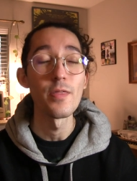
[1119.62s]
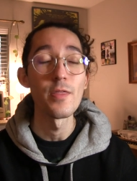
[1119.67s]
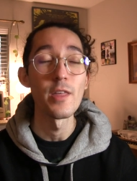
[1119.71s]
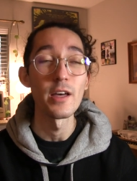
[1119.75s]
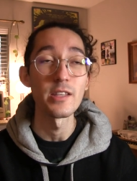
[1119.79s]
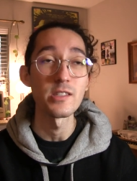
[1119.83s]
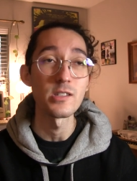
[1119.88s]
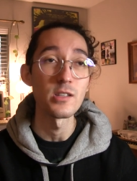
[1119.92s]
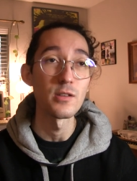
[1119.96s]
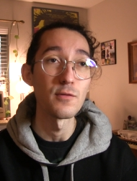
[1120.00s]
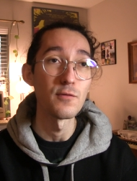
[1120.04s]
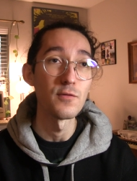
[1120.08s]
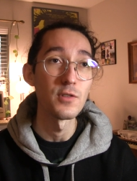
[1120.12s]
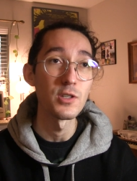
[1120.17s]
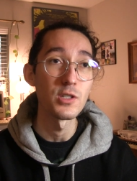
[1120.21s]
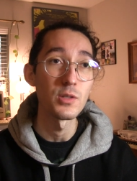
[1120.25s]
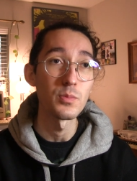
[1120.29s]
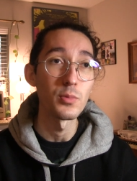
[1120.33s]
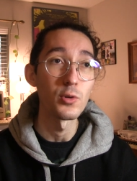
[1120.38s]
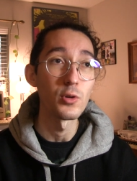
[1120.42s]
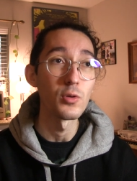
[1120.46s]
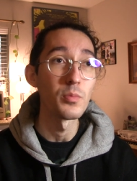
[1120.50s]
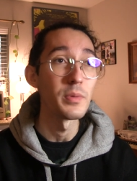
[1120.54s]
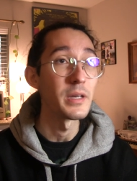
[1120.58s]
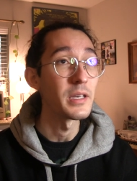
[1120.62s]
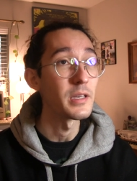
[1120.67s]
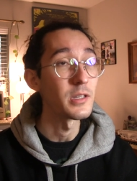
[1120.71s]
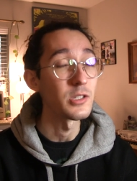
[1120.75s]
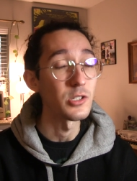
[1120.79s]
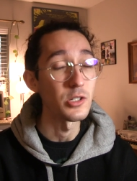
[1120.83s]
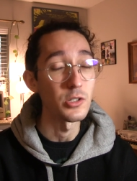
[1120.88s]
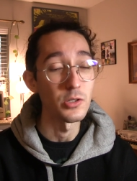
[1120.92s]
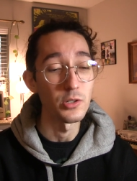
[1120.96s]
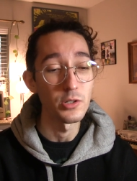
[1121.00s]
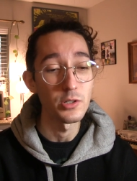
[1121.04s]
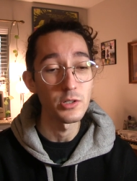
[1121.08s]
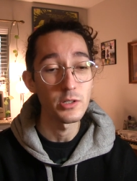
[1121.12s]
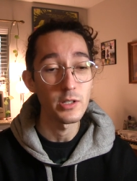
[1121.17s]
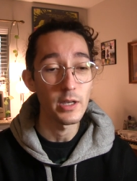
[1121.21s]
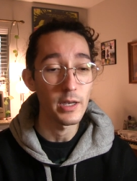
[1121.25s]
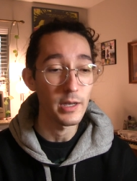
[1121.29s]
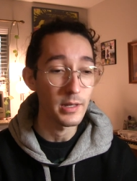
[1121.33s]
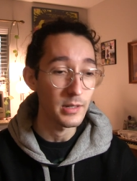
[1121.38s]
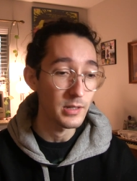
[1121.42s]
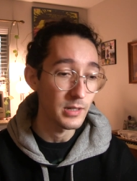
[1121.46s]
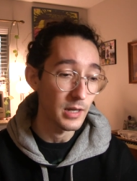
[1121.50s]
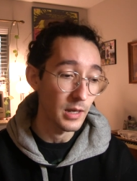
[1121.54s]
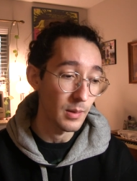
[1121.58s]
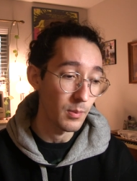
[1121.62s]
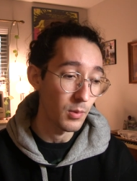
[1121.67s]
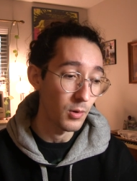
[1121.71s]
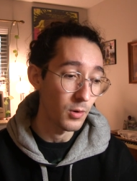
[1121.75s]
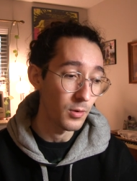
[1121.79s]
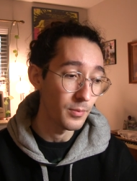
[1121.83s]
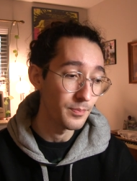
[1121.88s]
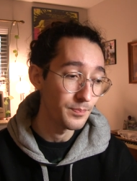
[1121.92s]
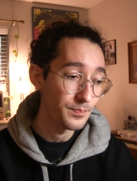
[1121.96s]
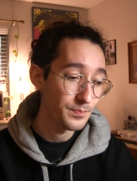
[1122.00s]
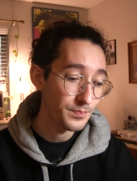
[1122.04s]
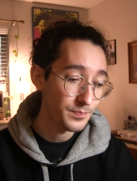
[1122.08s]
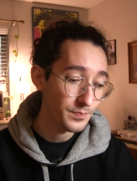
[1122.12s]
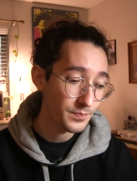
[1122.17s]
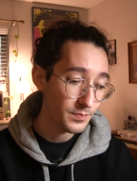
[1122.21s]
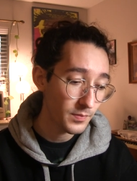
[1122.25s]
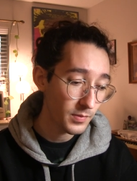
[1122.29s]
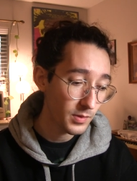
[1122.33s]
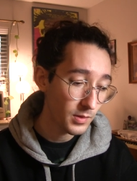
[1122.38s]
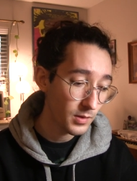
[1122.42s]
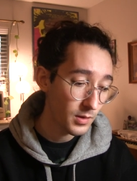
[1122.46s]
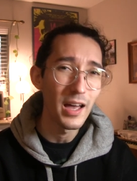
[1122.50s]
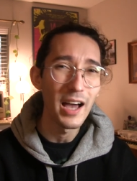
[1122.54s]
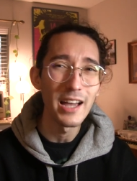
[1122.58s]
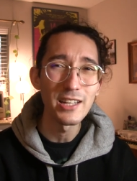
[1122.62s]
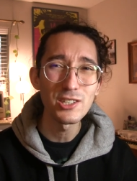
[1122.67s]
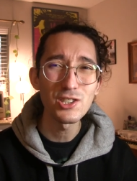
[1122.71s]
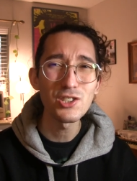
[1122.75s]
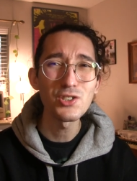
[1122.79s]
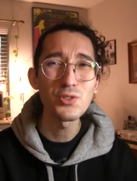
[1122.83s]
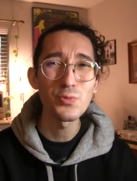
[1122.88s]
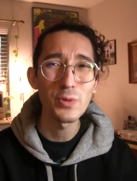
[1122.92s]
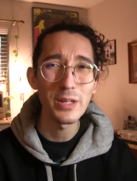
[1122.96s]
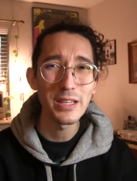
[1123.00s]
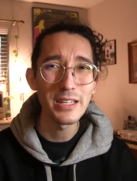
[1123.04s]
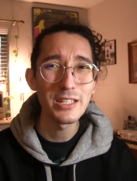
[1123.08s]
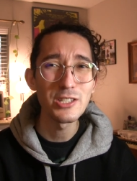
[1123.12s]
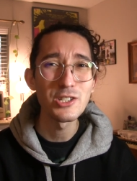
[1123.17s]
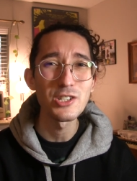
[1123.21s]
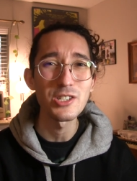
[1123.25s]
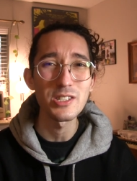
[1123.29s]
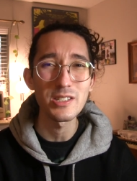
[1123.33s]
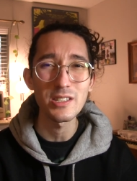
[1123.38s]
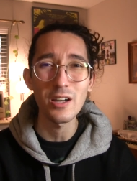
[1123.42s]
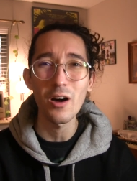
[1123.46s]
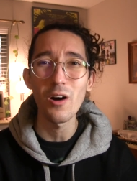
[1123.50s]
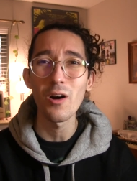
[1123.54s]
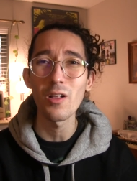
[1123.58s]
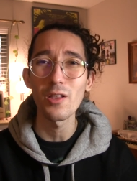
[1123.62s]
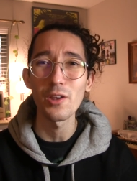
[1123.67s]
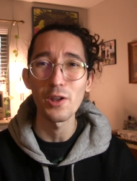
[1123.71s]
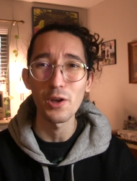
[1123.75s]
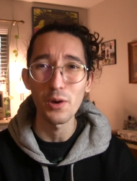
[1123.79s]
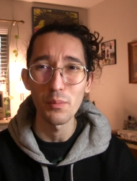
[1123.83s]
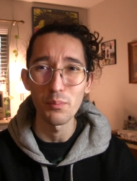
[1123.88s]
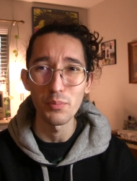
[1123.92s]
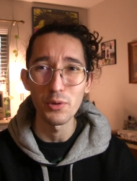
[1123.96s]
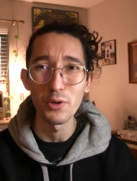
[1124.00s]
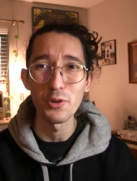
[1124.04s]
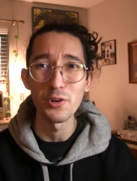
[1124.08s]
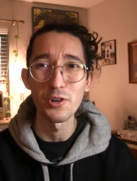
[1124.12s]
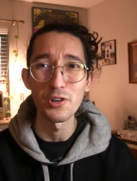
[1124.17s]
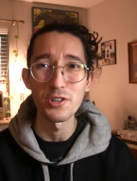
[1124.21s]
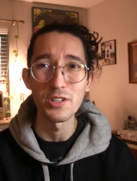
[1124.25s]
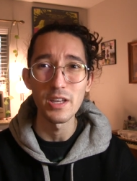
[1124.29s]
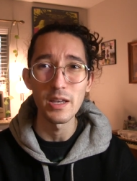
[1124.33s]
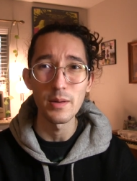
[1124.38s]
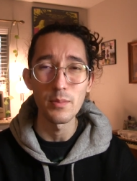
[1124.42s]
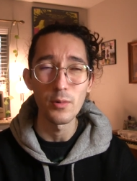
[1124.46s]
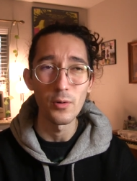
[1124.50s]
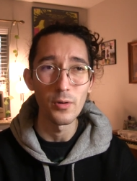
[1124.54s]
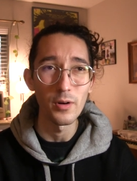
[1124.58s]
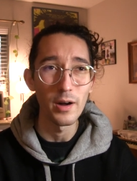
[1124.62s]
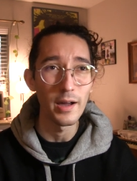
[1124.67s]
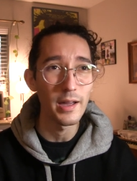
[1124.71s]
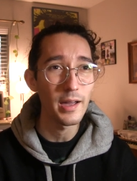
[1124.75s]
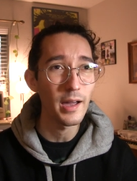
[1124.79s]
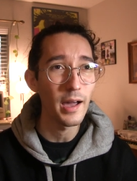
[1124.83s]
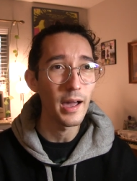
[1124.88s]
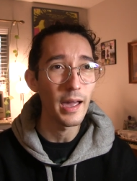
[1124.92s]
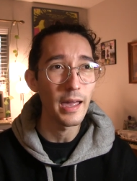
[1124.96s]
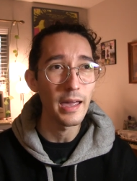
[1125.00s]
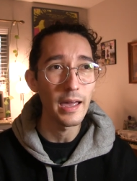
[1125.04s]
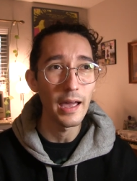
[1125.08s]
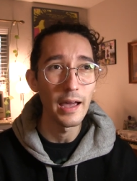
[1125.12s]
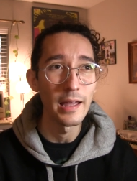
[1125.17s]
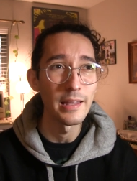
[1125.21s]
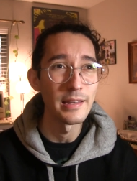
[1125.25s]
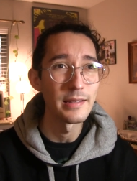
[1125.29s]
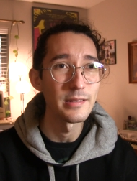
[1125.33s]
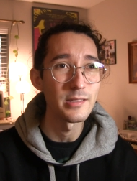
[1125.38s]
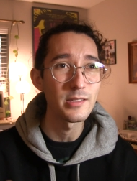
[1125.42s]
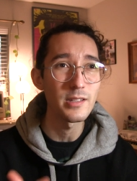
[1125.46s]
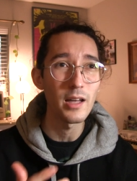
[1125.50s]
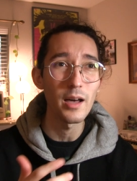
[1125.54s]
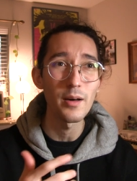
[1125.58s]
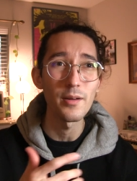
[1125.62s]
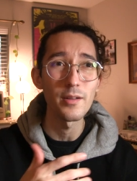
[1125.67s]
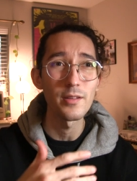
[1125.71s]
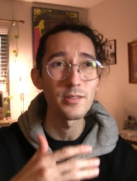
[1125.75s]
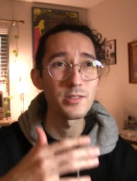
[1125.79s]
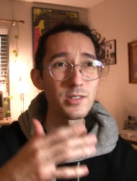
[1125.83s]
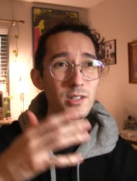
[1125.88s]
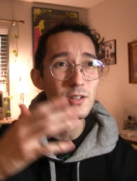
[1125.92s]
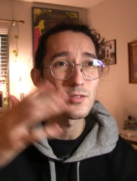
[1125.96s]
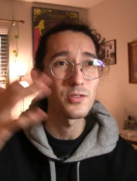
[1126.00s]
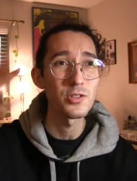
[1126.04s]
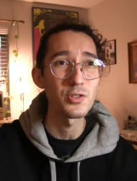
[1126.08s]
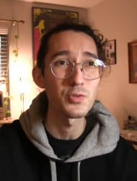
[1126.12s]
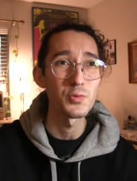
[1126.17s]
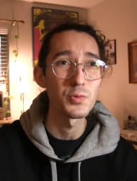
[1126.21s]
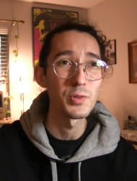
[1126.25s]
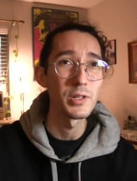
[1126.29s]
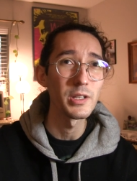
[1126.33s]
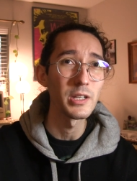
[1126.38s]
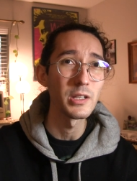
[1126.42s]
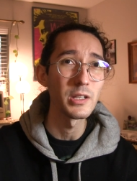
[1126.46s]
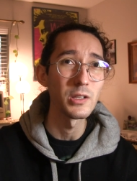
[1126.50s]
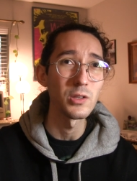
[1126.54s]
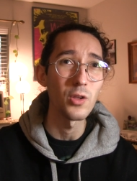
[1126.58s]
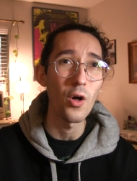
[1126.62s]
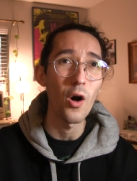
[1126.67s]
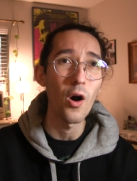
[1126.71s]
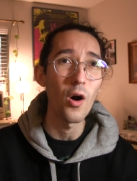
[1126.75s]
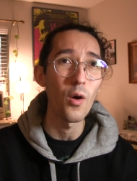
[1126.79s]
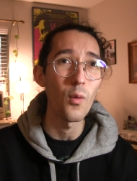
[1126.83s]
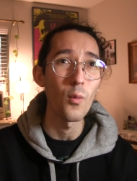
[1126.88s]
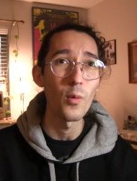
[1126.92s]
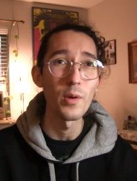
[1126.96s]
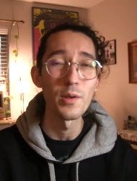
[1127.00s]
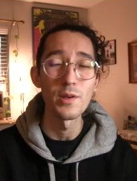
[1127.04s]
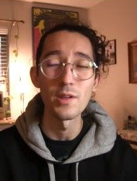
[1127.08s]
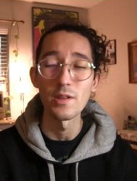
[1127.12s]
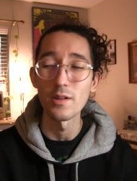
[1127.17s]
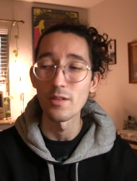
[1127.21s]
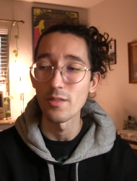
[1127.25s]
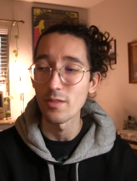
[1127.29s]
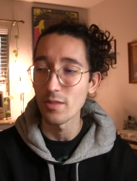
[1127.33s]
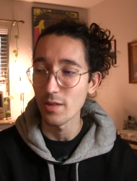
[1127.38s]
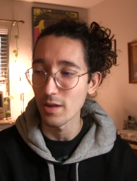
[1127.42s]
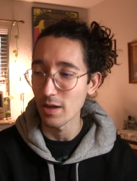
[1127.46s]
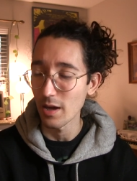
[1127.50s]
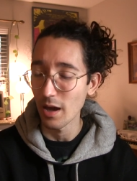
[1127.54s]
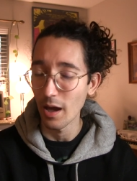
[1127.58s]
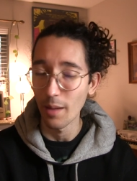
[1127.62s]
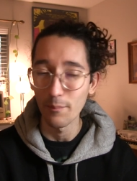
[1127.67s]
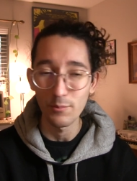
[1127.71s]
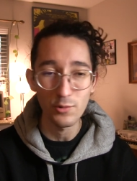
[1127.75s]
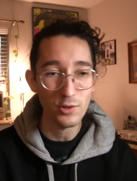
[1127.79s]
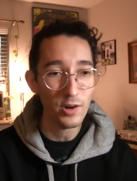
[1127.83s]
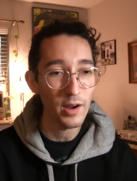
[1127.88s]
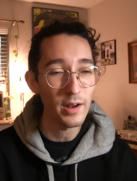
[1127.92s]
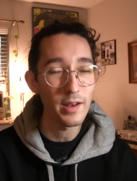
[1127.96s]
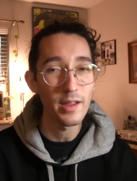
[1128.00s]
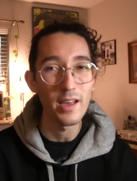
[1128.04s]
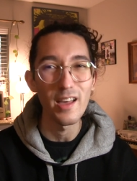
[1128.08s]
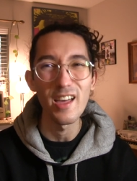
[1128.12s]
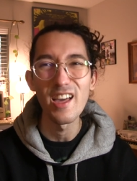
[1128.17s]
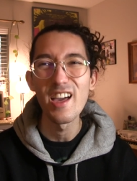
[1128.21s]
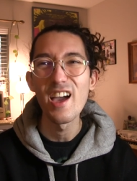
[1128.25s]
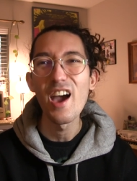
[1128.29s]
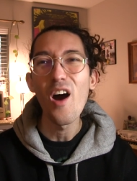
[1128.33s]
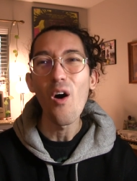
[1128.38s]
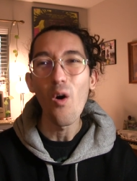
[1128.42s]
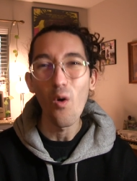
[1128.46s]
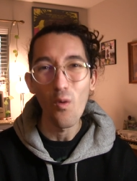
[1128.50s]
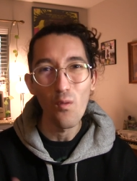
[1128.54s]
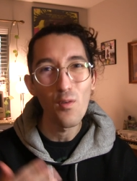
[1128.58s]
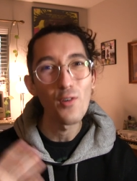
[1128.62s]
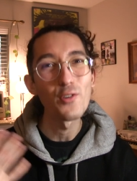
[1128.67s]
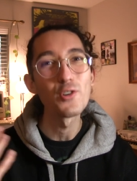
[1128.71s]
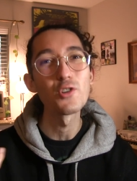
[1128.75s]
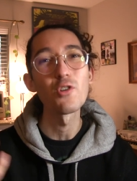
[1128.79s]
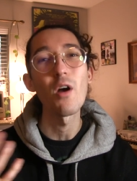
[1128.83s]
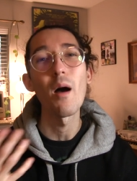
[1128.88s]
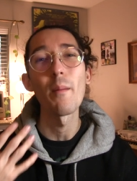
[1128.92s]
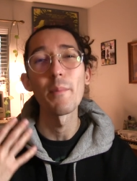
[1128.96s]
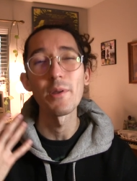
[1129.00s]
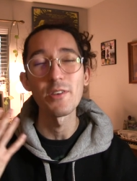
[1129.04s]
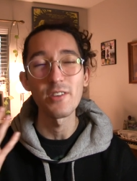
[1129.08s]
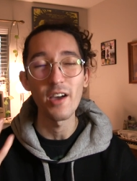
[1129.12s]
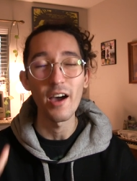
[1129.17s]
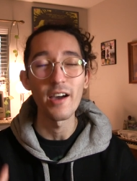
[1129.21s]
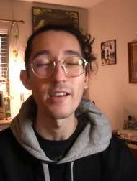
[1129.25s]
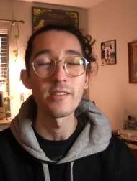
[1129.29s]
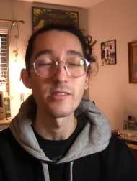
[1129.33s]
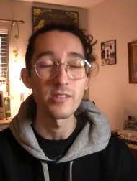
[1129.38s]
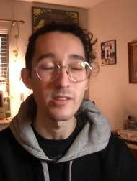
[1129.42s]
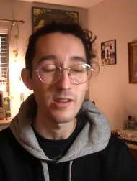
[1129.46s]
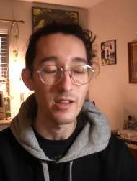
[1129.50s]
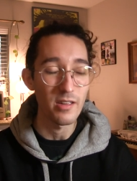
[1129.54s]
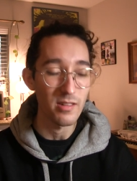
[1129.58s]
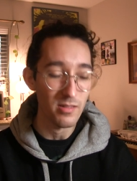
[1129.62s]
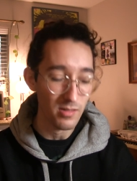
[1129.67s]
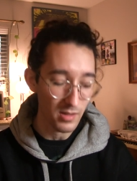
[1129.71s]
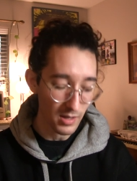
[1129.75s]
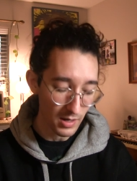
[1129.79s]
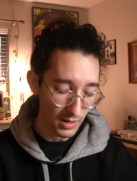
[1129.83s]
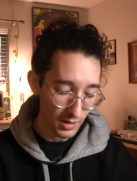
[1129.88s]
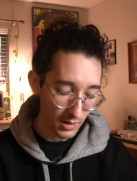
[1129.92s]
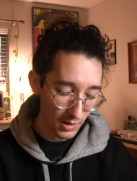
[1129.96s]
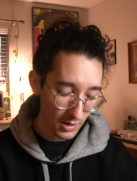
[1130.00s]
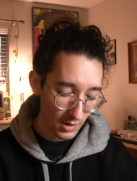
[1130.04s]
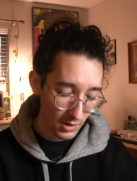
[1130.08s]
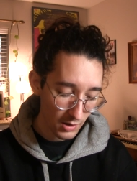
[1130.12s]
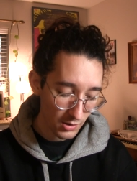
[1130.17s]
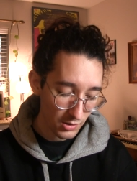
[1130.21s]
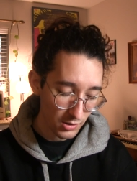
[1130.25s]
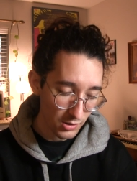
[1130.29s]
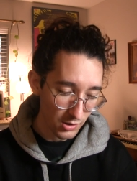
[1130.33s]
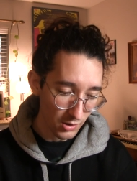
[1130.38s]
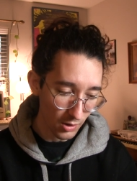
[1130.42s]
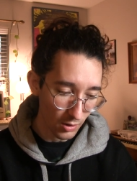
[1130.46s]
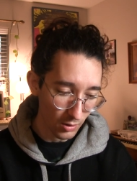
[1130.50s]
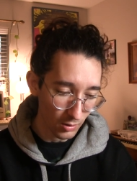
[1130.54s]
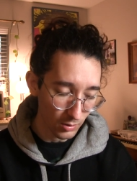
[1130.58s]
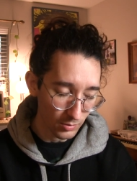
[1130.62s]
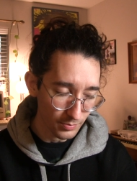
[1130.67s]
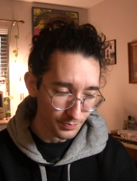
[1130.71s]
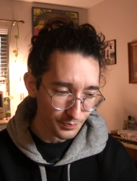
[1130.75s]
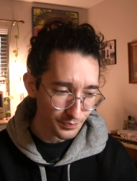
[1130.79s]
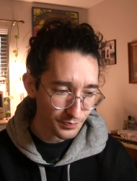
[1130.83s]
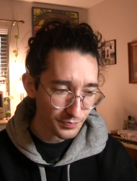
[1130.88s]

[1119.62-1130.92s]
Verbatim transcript: that's invisible because it looks like a table. I should really just call it a computer table. I, I instead, instead of this really long-winded thing, I'm trying to over-dramatize it, I think. So,